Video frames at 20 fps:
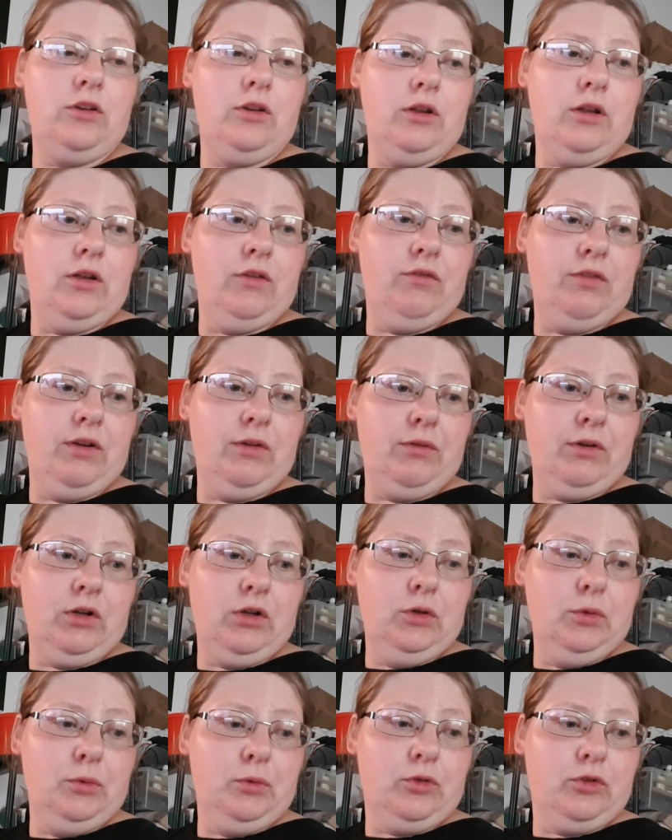uh, very
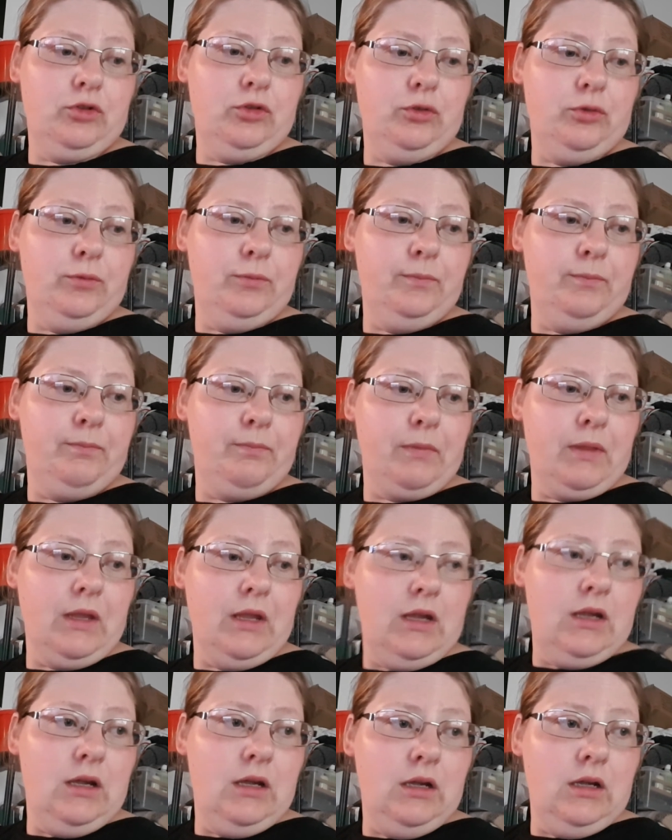glued to
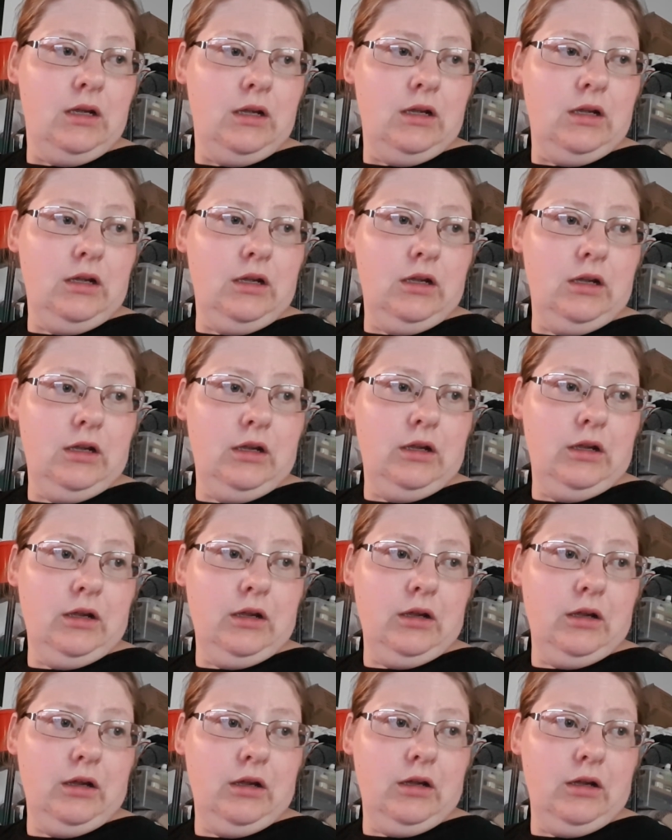
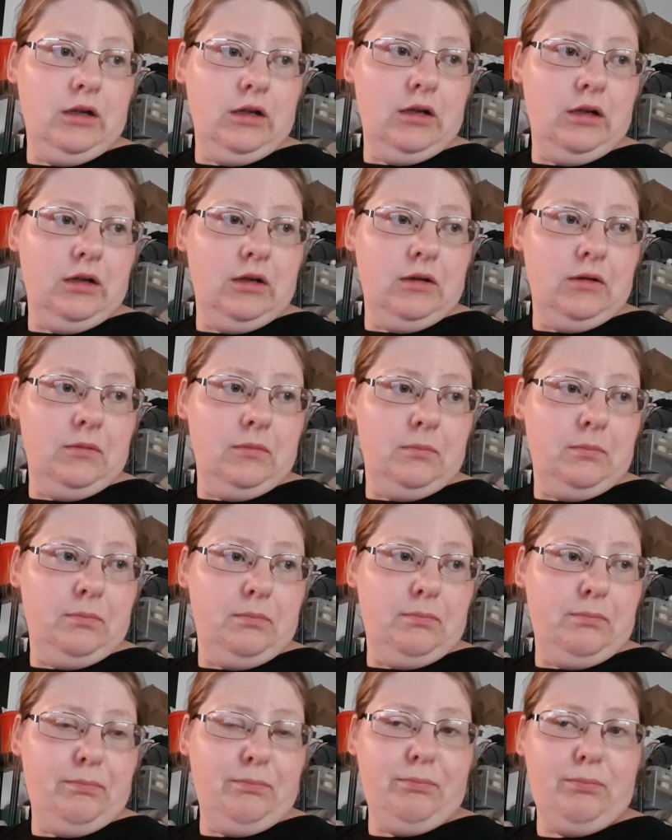uh,
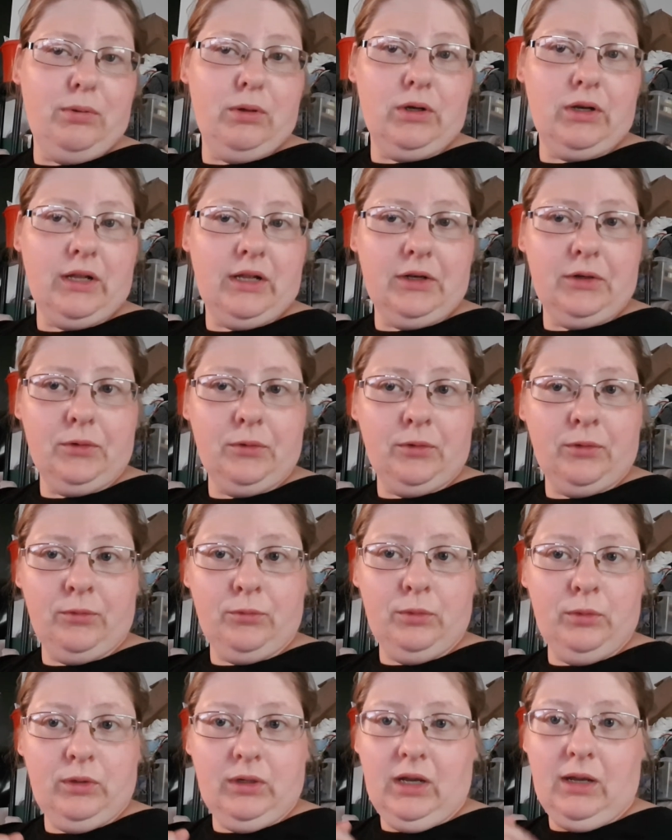but I don't
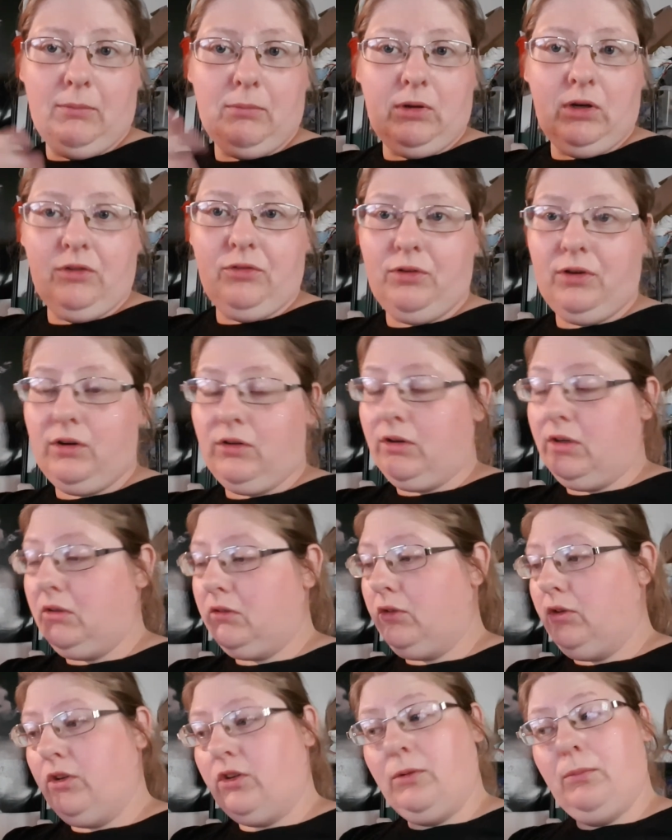know I'm gonna figure
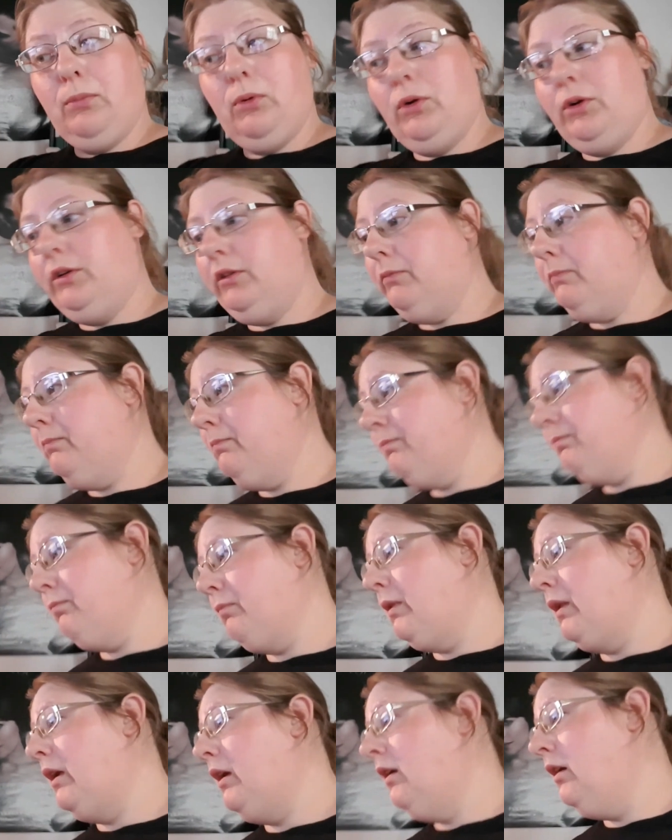out at some point
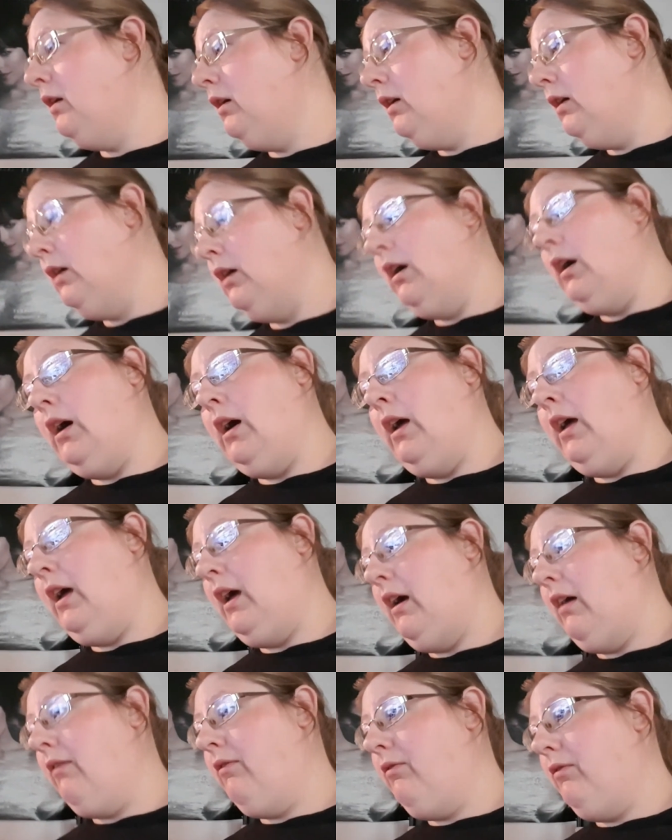I
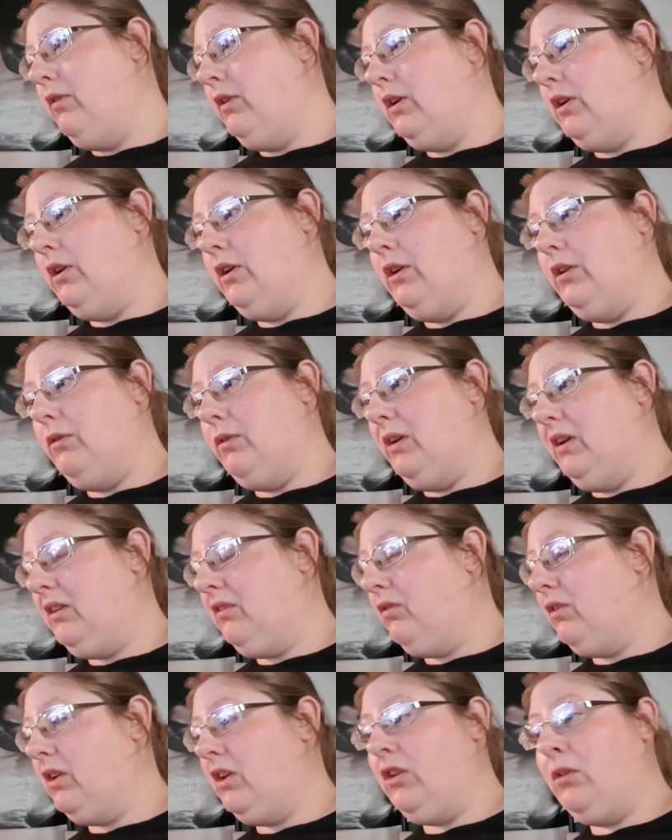have the
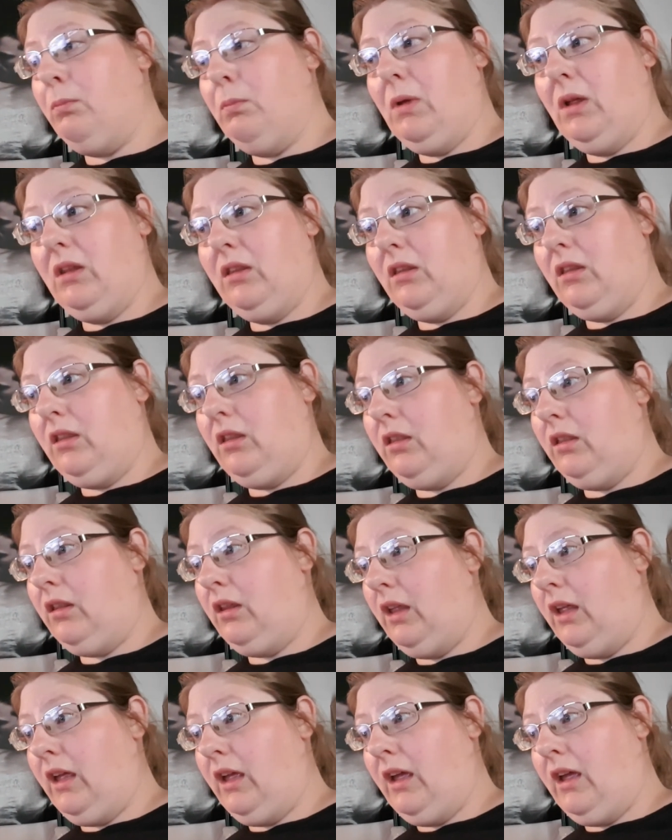rest of this month
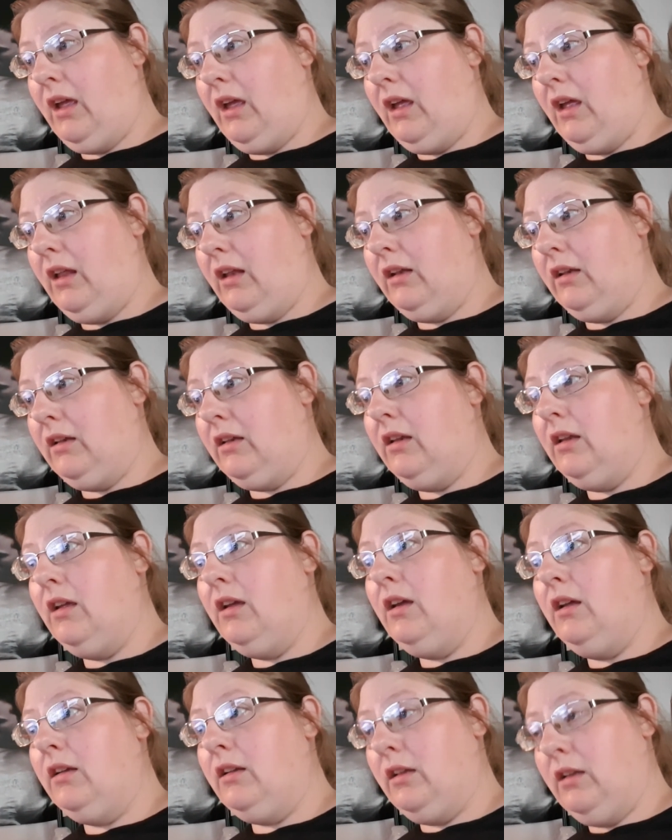and
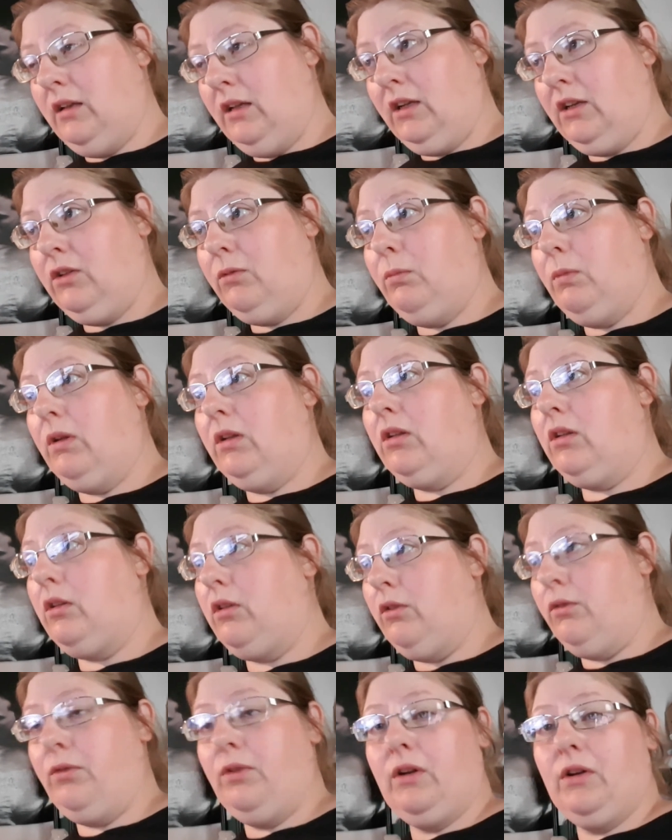the next month
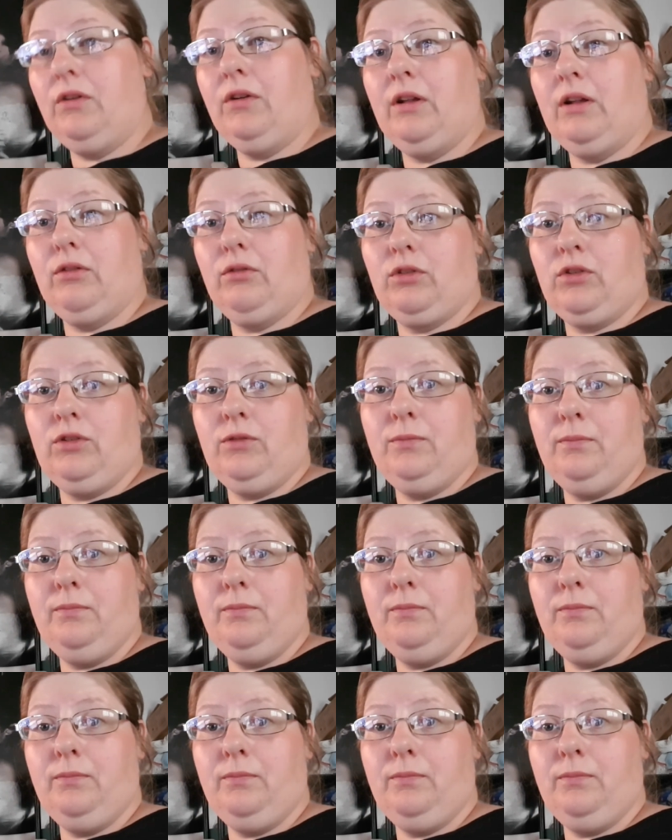to figure it out